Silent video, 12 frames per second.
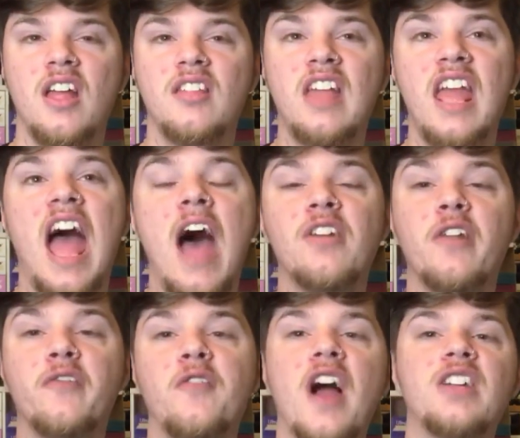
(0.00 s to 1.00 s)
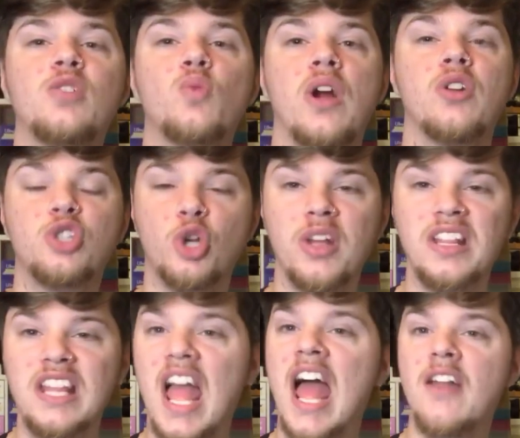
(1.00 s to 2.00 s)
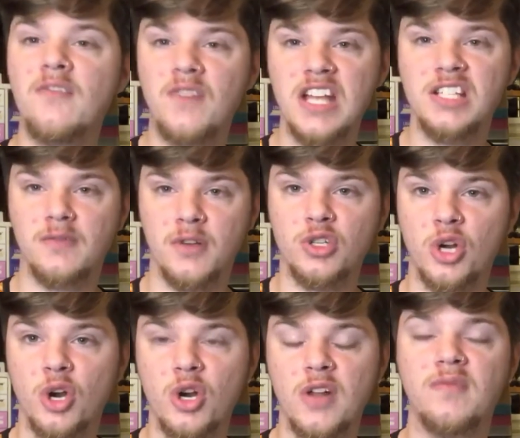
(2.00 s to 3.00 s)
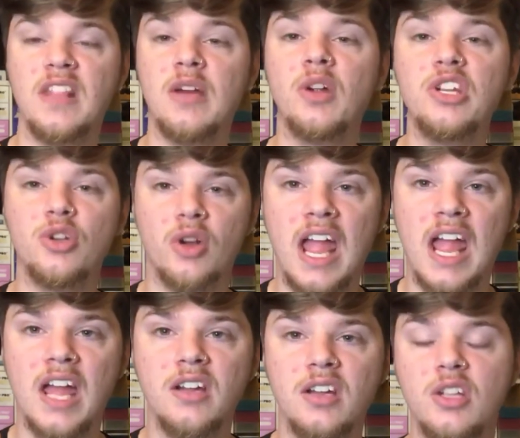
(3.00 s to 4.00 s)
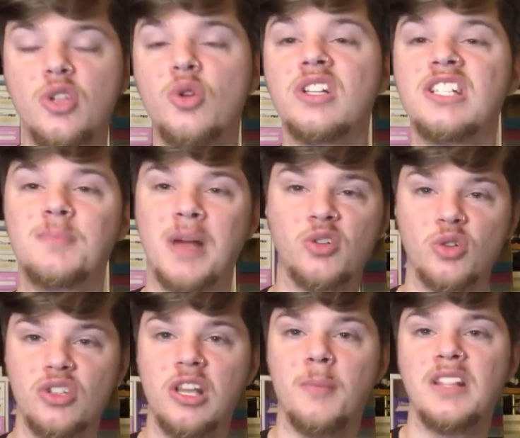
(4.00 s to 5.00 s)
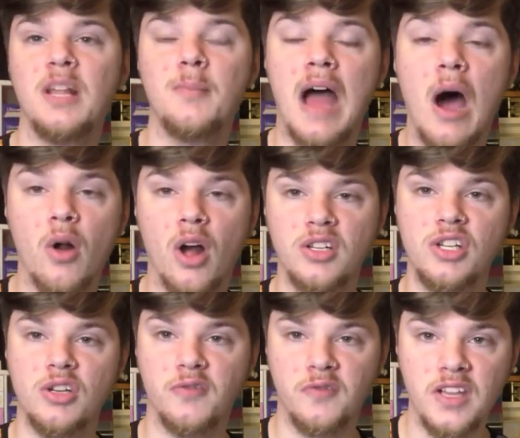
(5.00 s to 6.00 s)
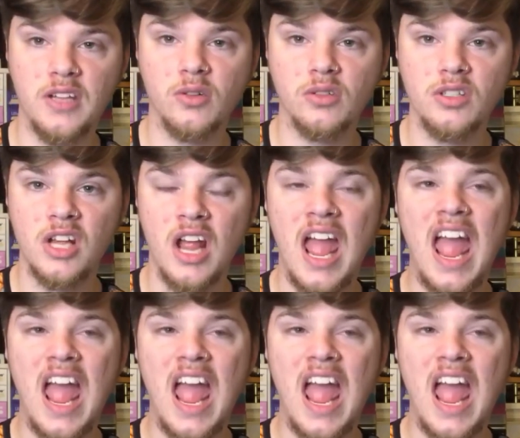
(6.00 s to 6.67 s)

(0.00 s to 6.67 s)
They have an effect where during the end phase of your turn, if they're in your hand, you can special summon them out onto your field.